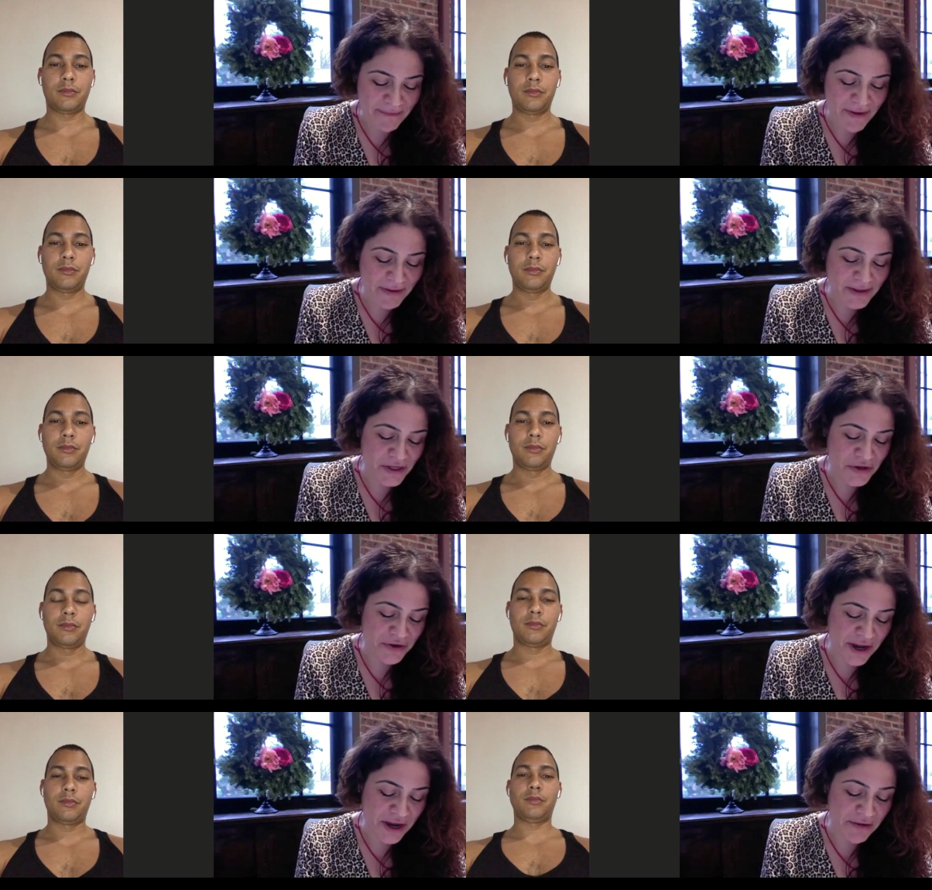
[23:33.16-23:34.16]
Speaker 1: felons in
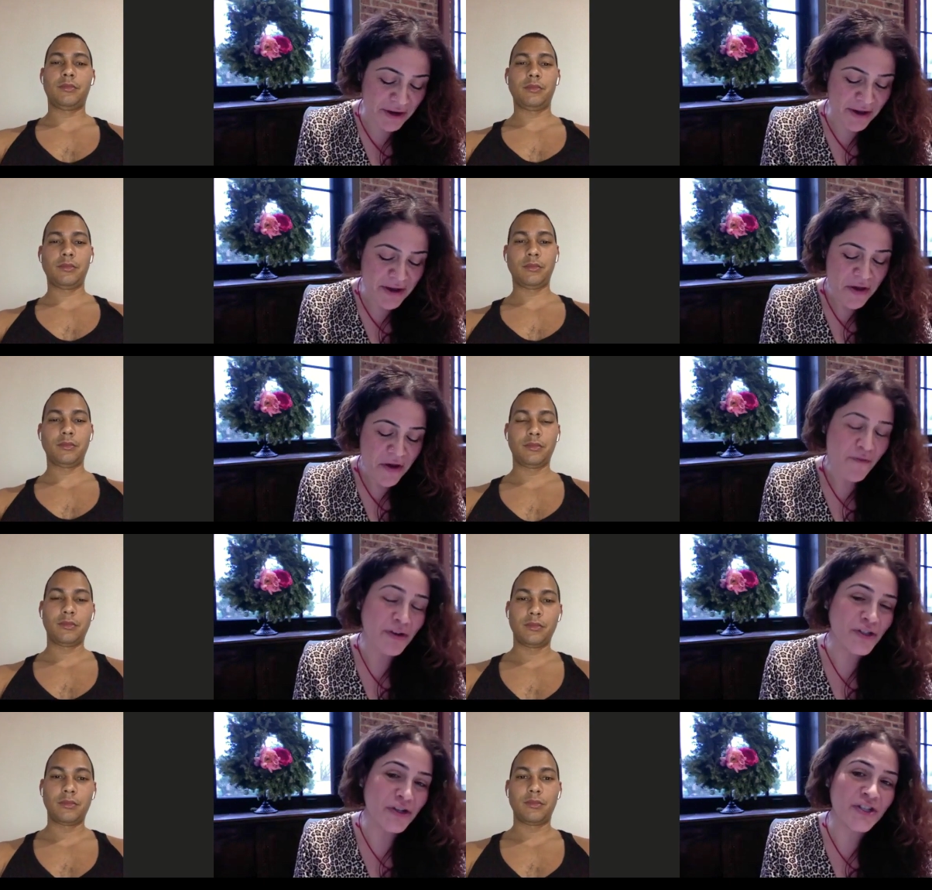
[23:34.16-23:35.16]
your area
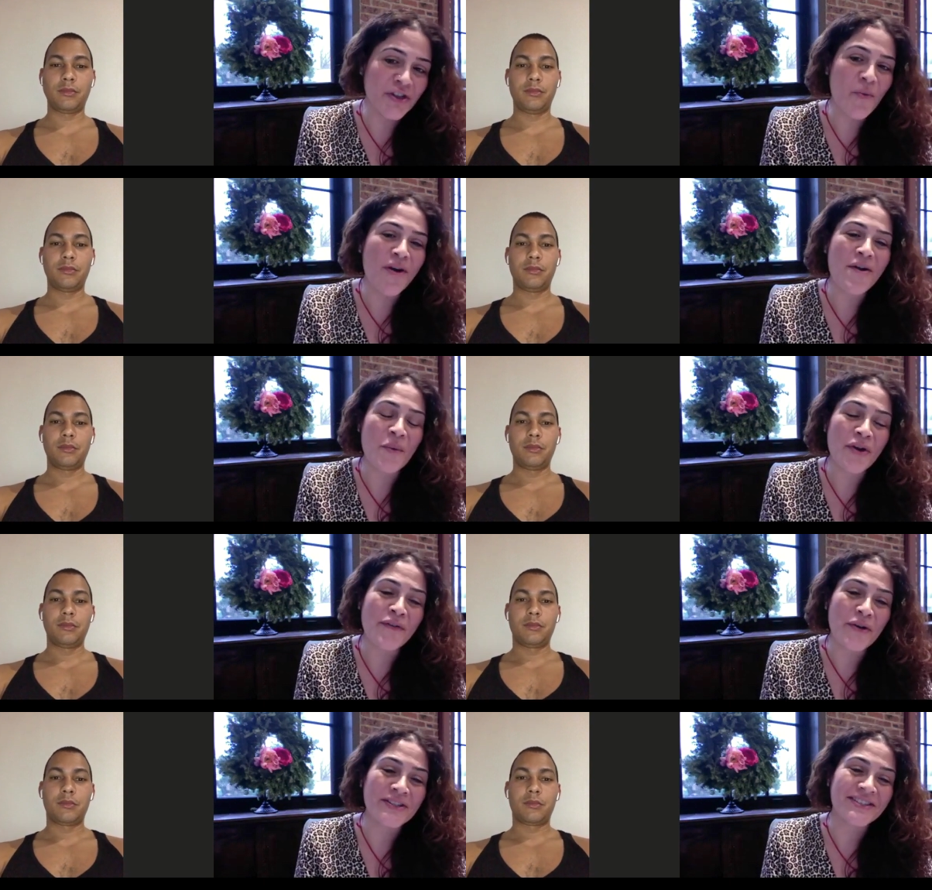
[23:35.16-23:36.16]
return to the work-
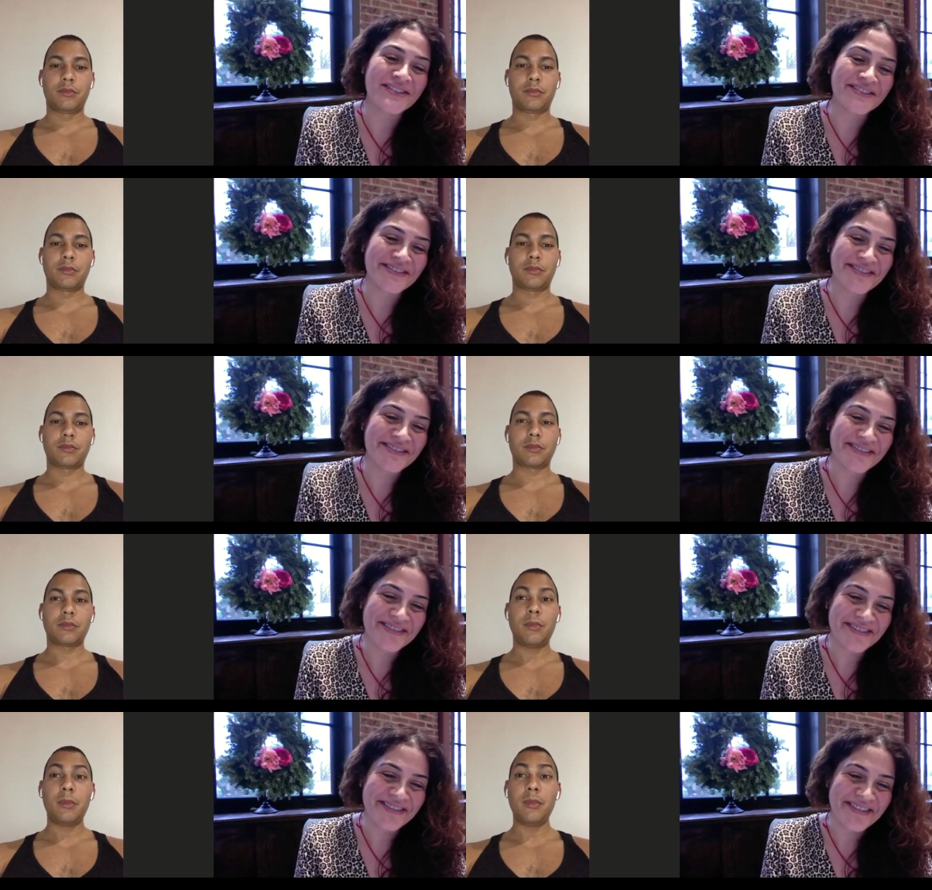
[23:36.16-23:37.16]
workforce.
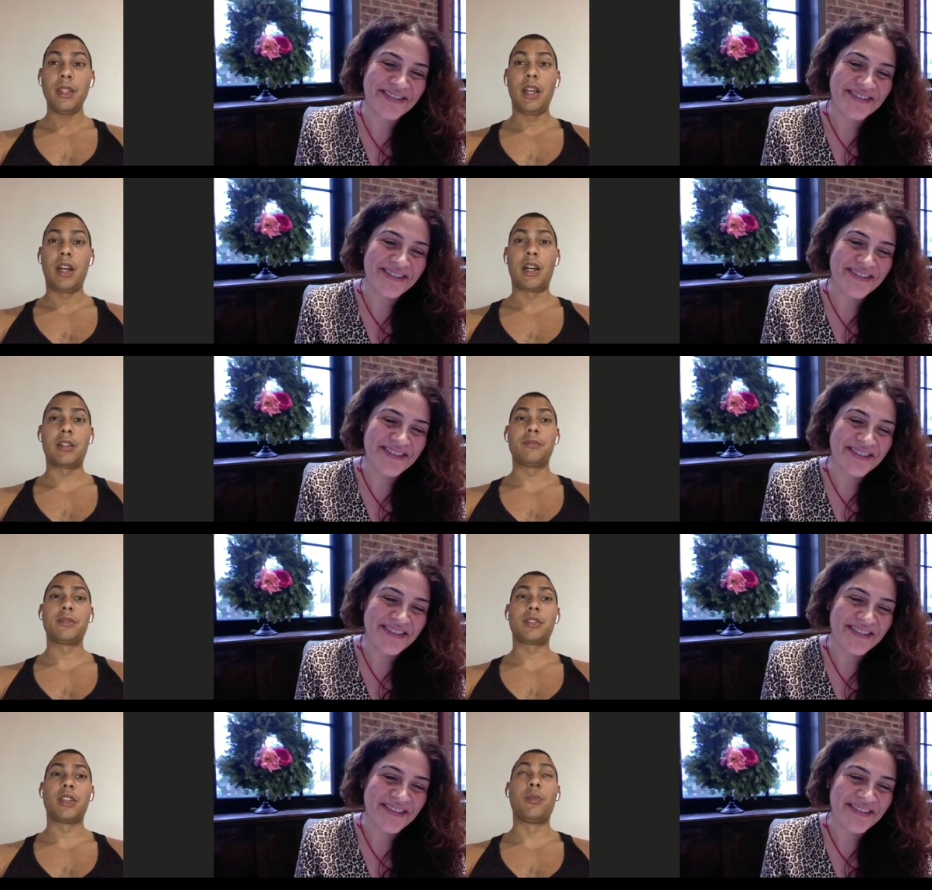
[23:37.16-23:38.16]
Speaker 2: Um,
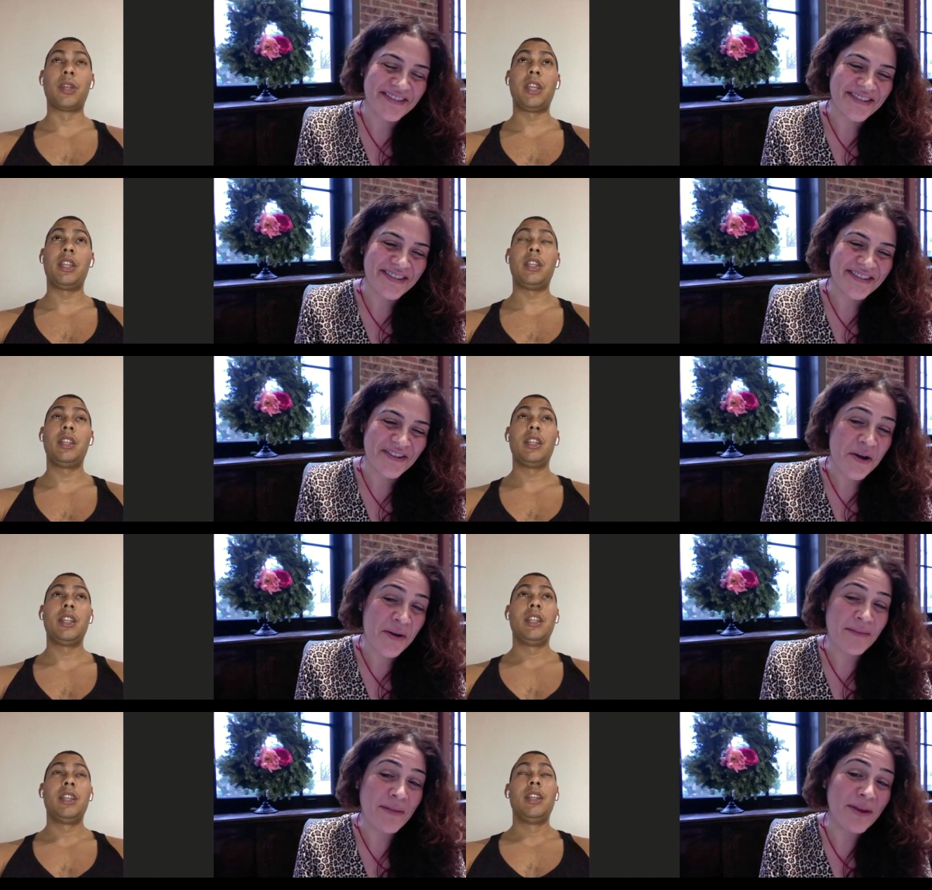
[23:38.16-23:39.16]
so we.
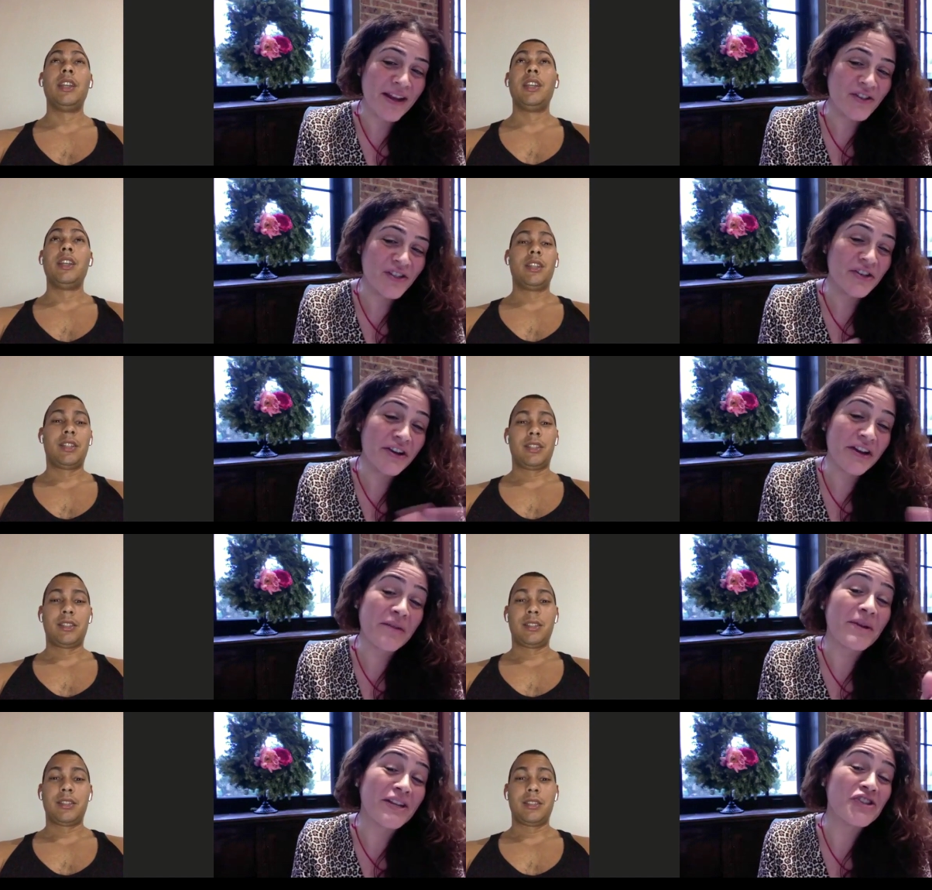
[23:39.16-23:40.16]
Speaker 1: And maybe not just your
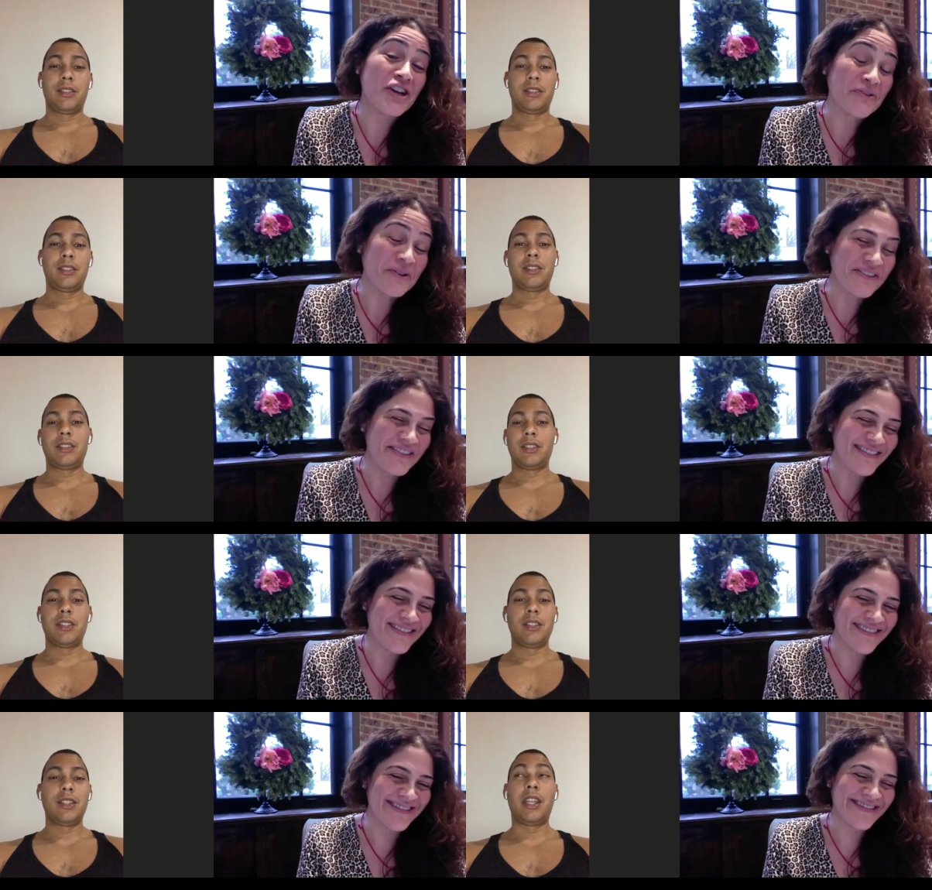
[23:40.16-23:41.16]
area, but in general.
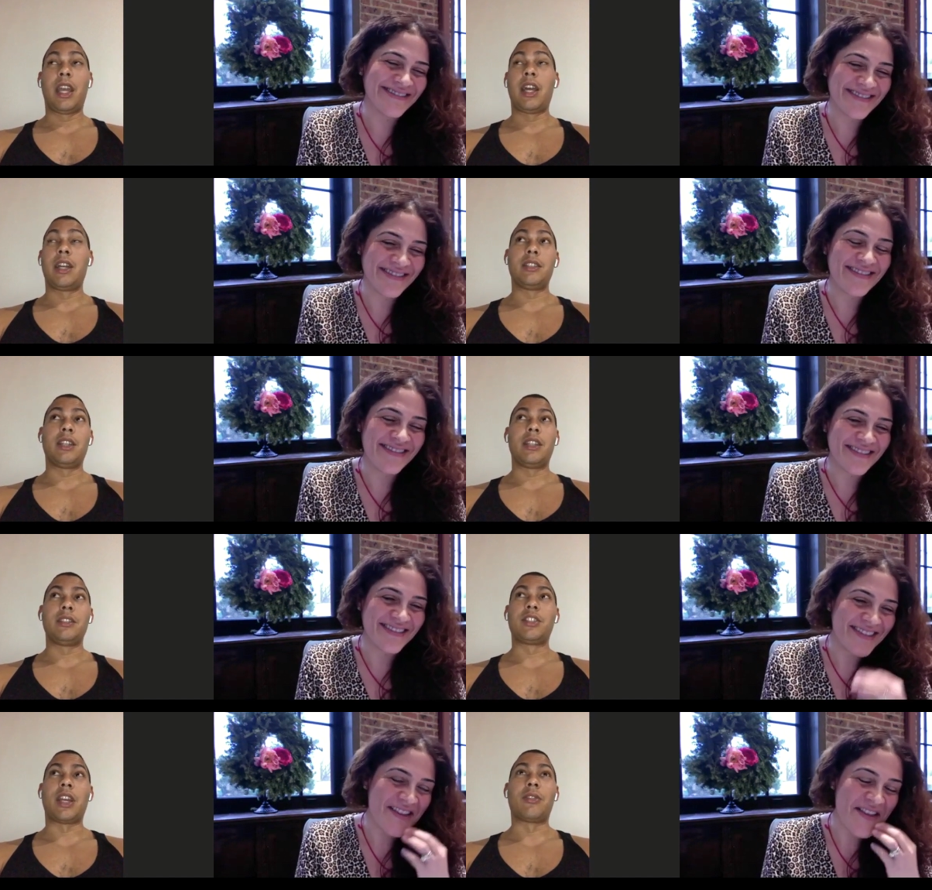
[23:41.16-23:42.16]
Speaker 2: Yeah, in,
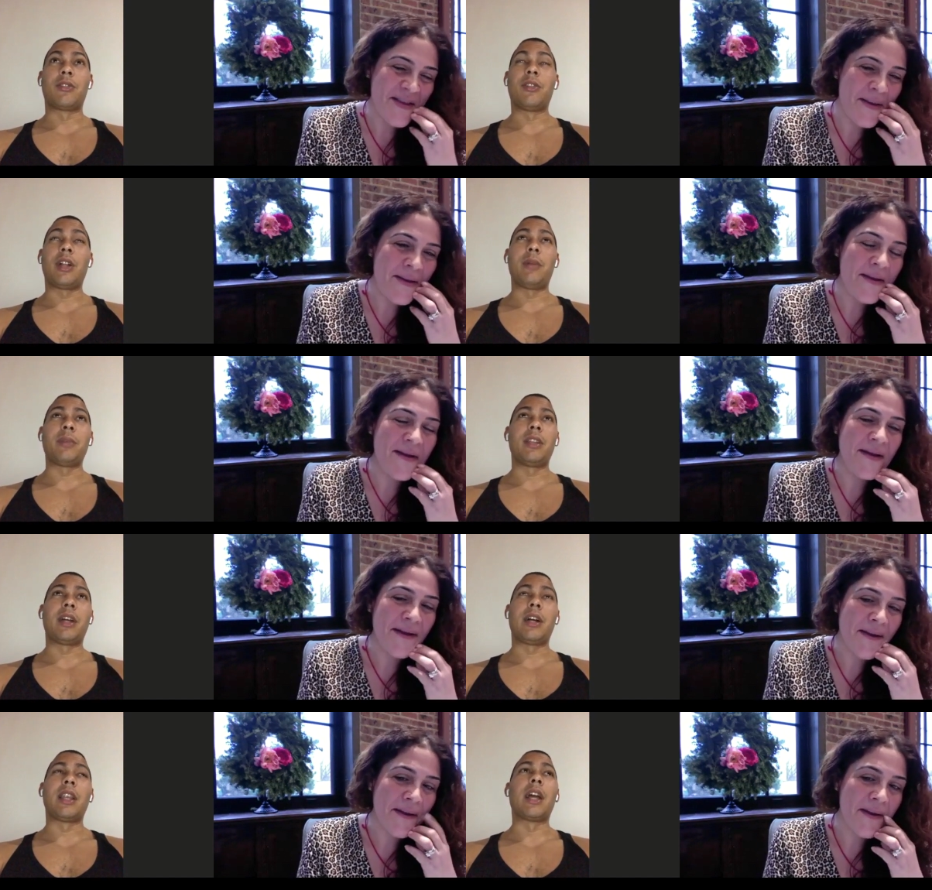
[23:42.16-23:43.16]
in general, I mean,
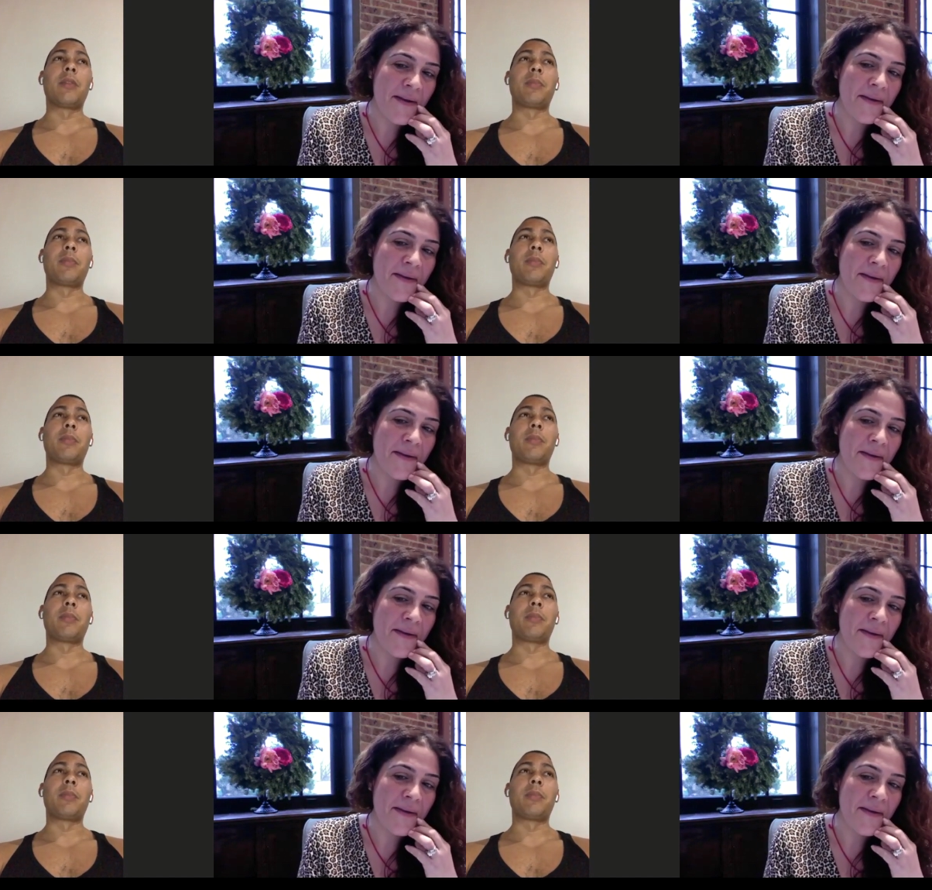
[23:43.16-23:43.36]
a lot of